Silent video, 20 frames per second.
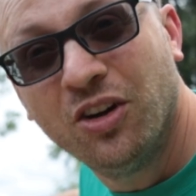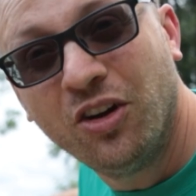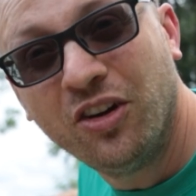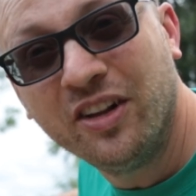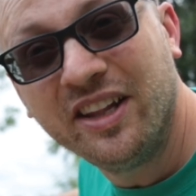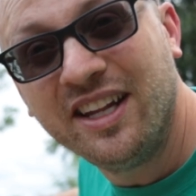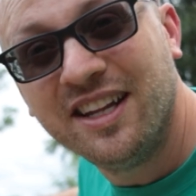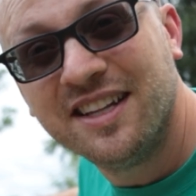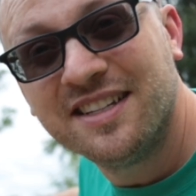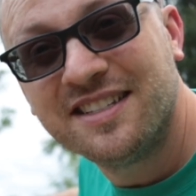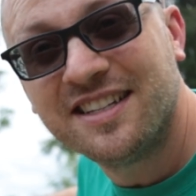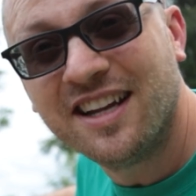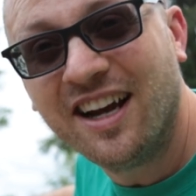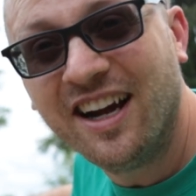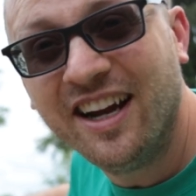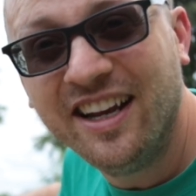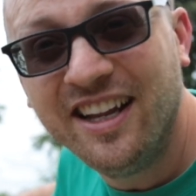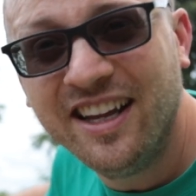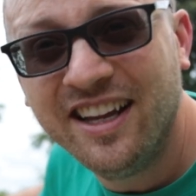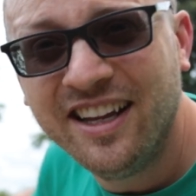on the
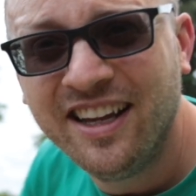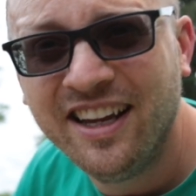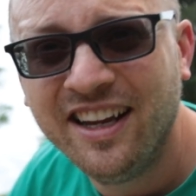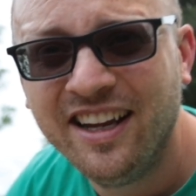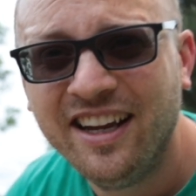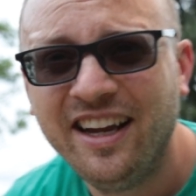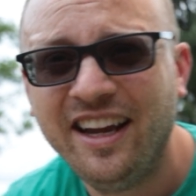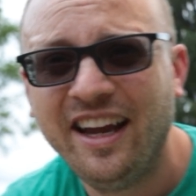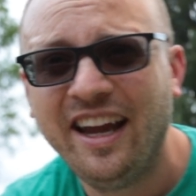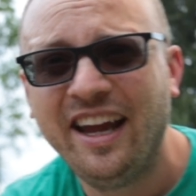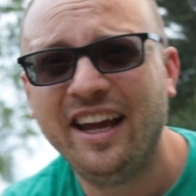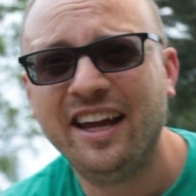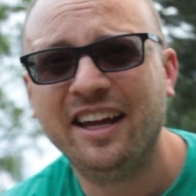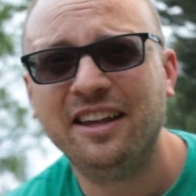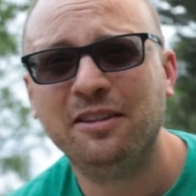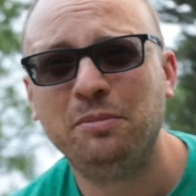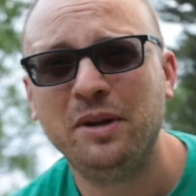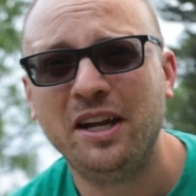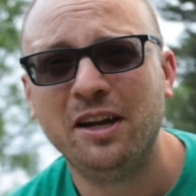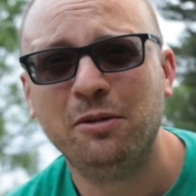inside
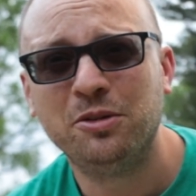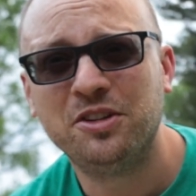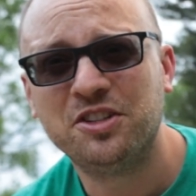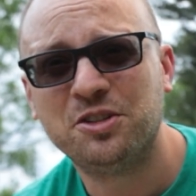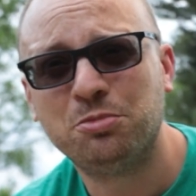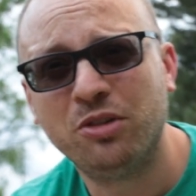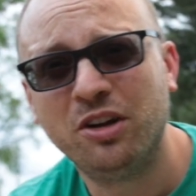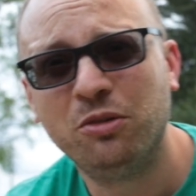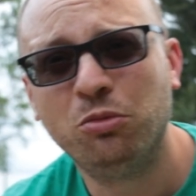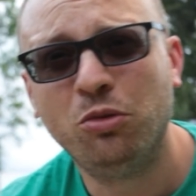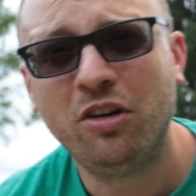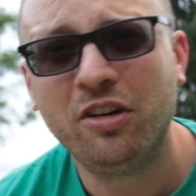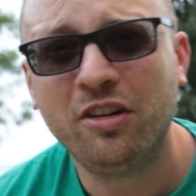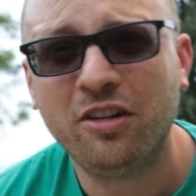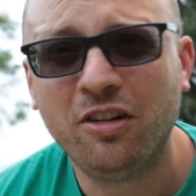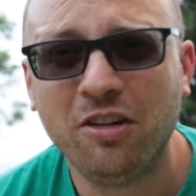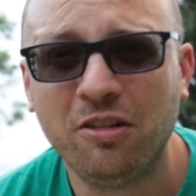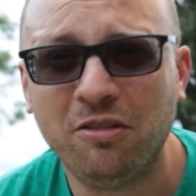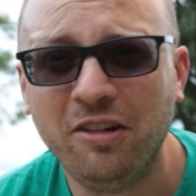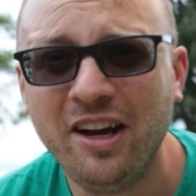and be able to spread
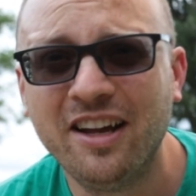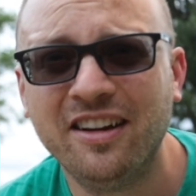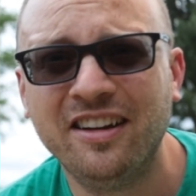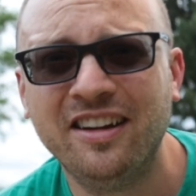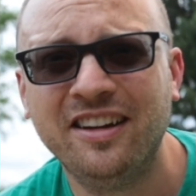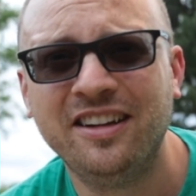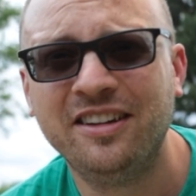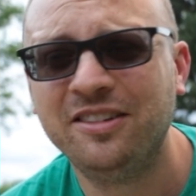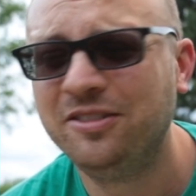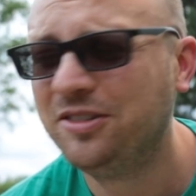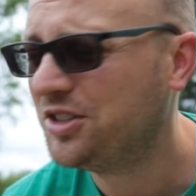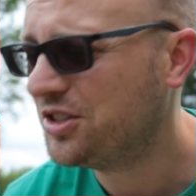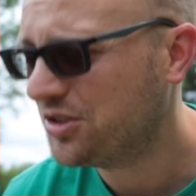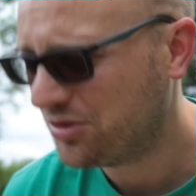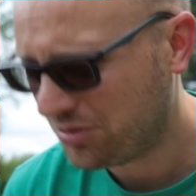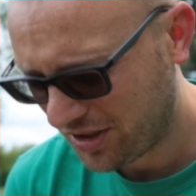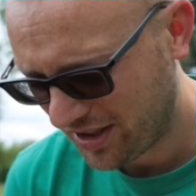water all around, which is